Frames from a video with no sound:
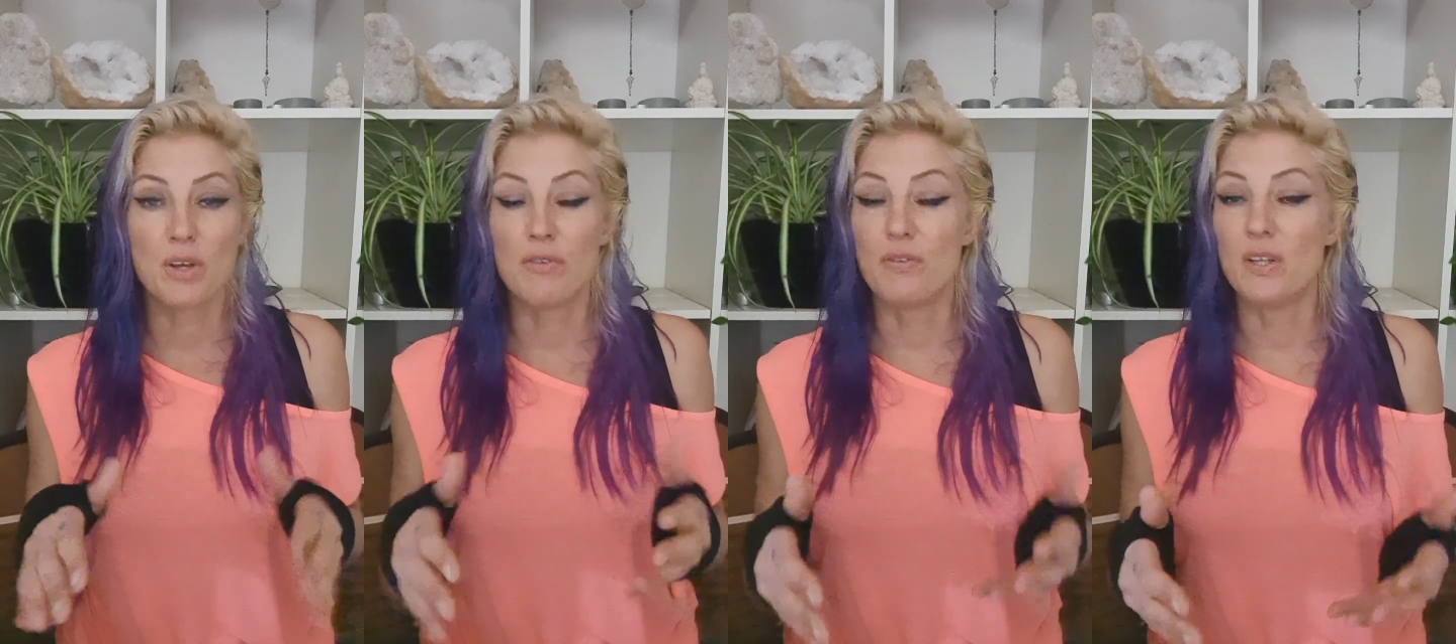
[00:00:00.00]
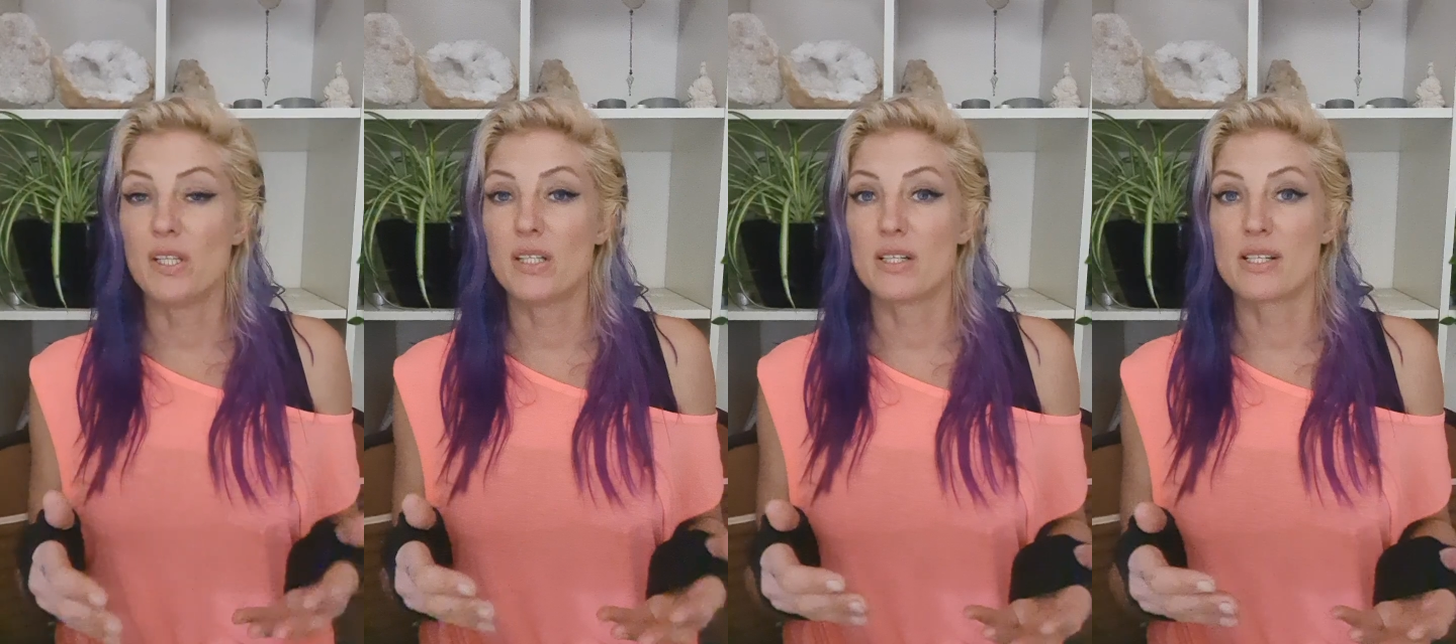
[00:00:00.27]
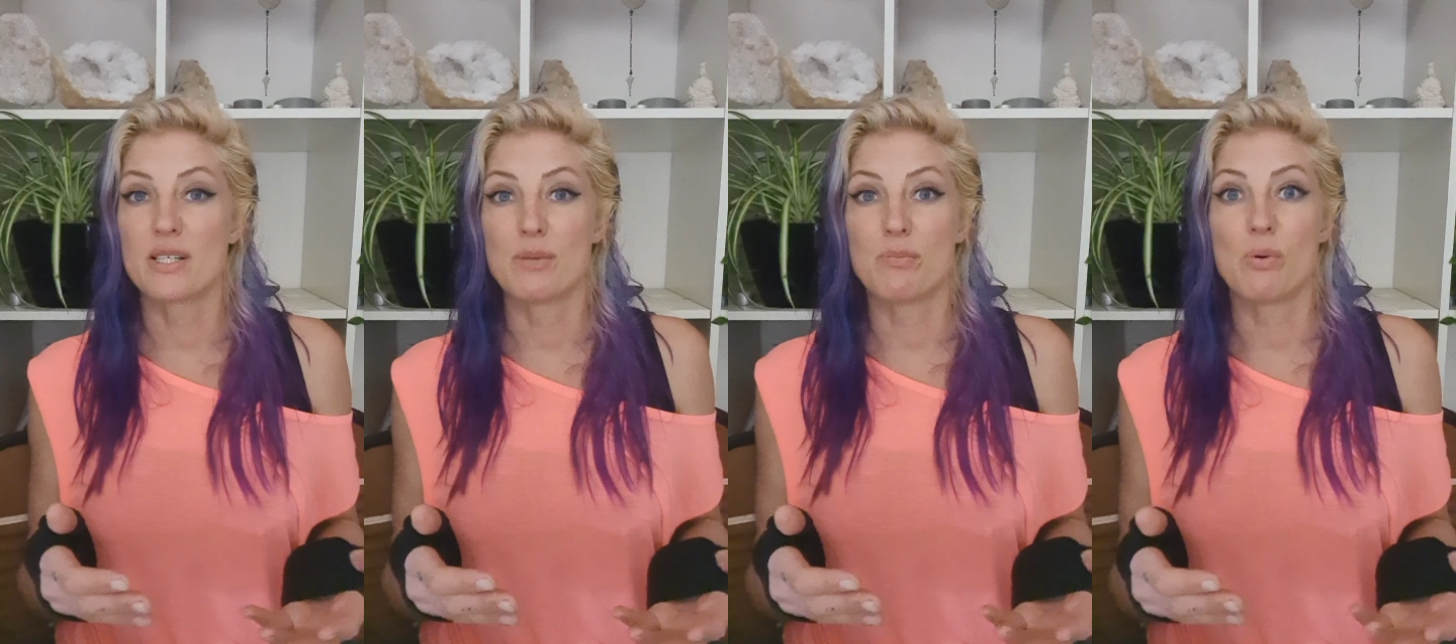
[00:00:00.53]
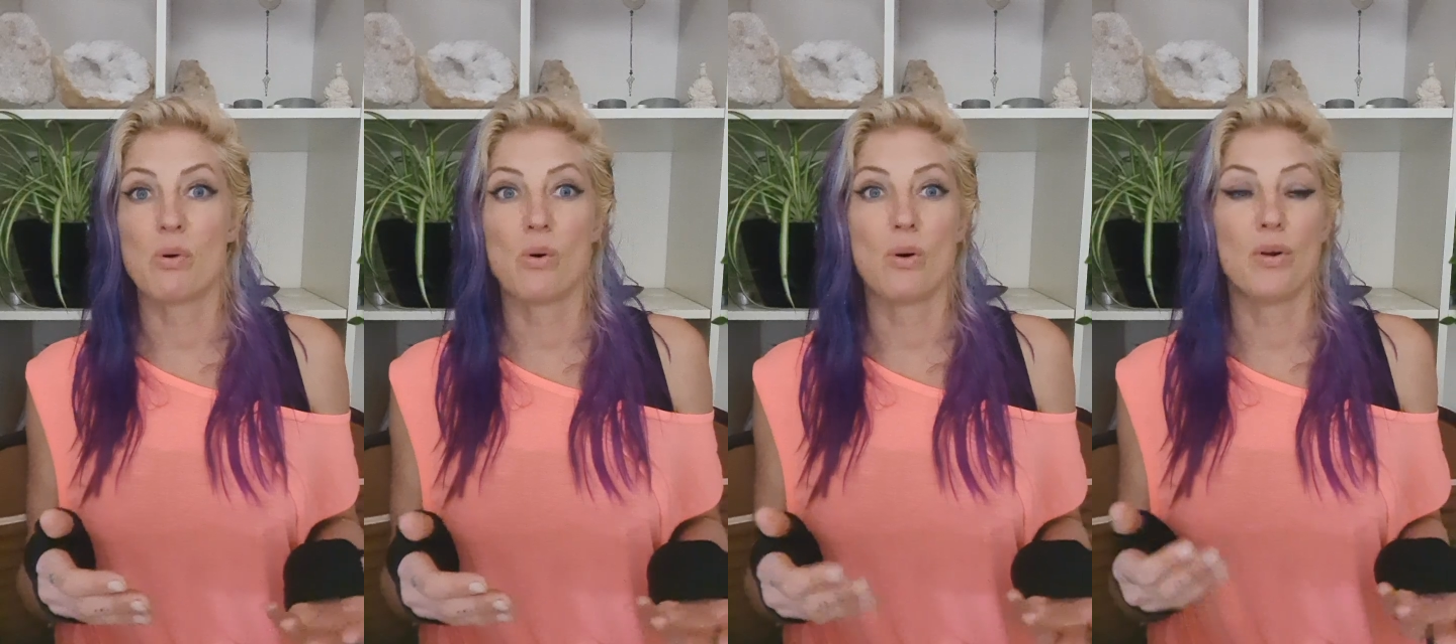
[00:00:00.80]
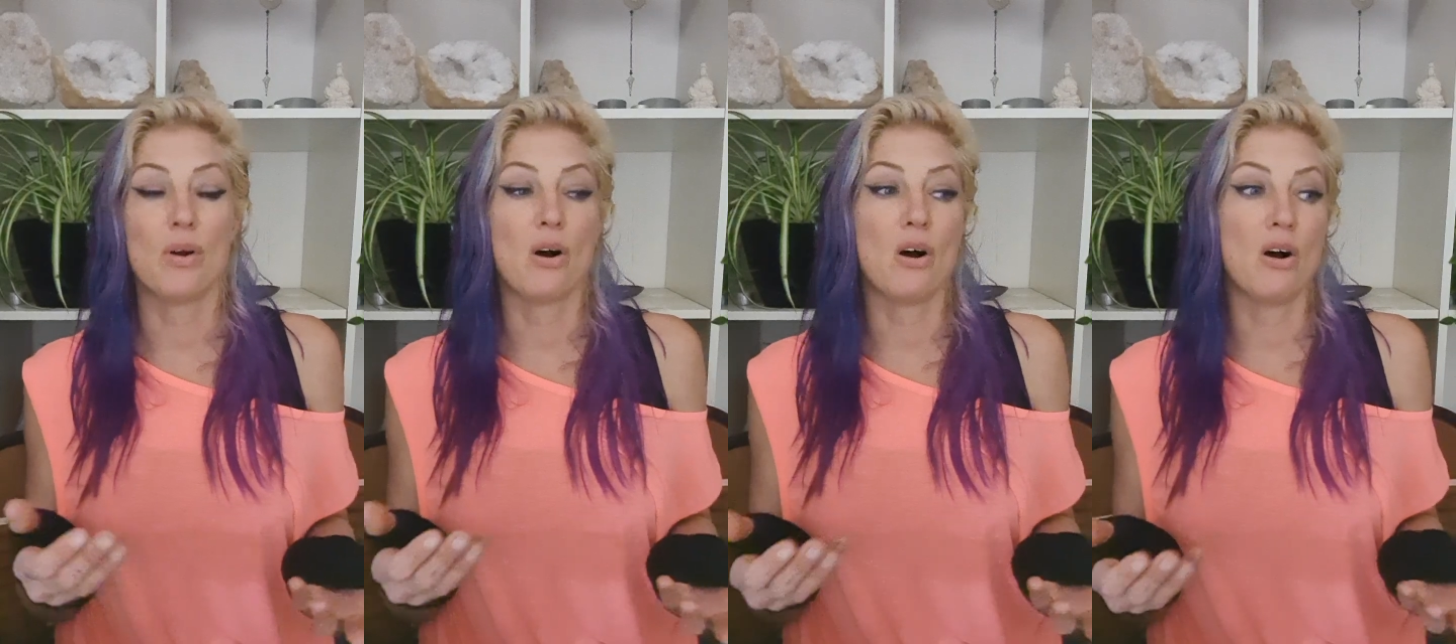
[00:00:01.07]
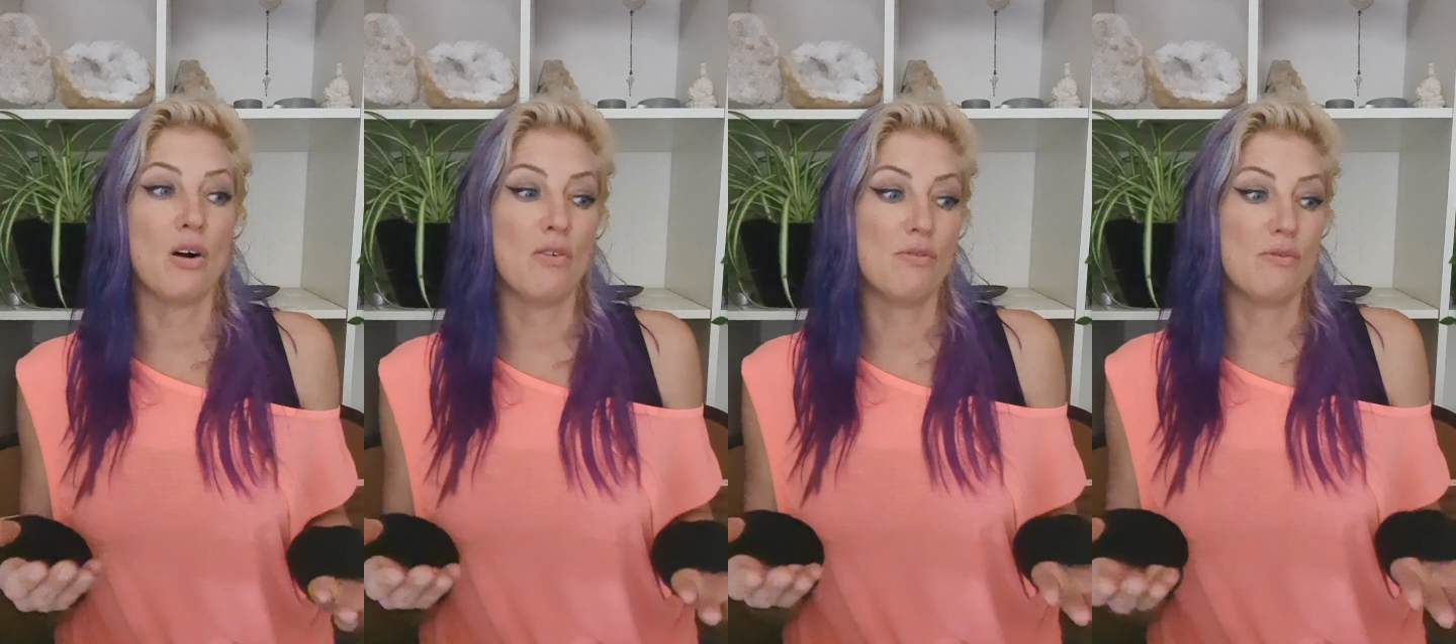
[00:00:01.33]
you're feeling the support
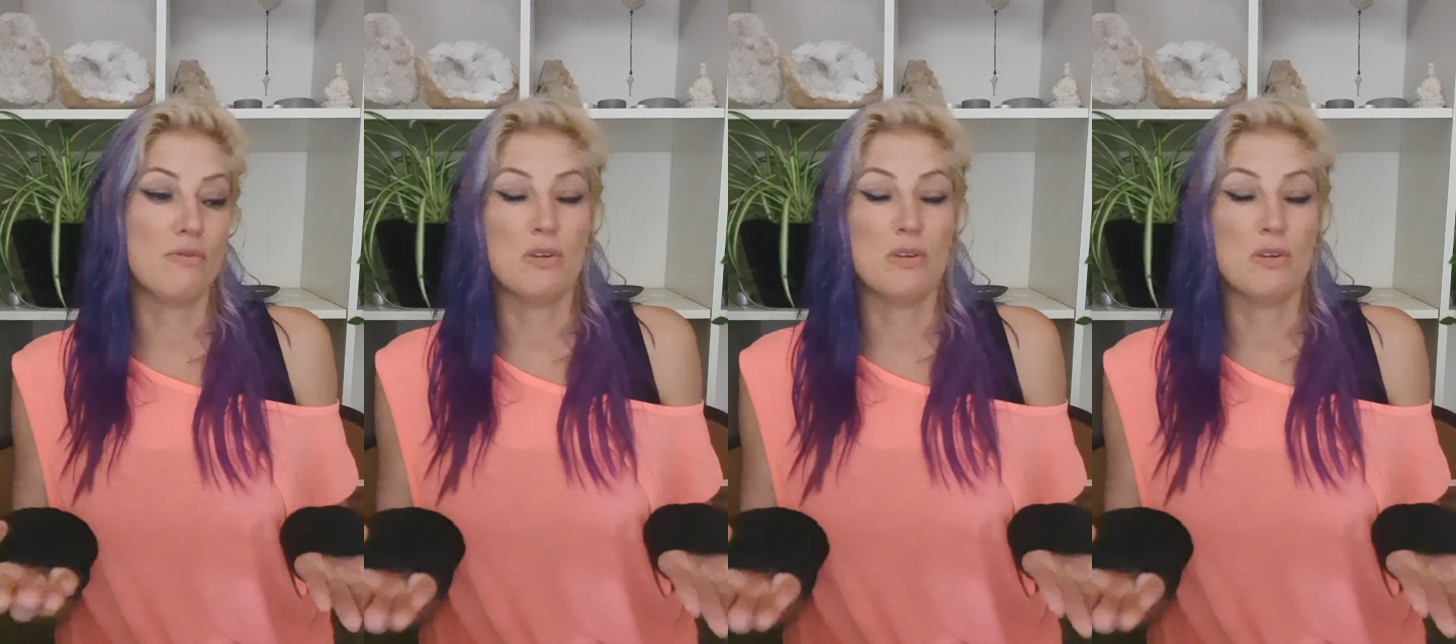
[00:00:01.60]
of,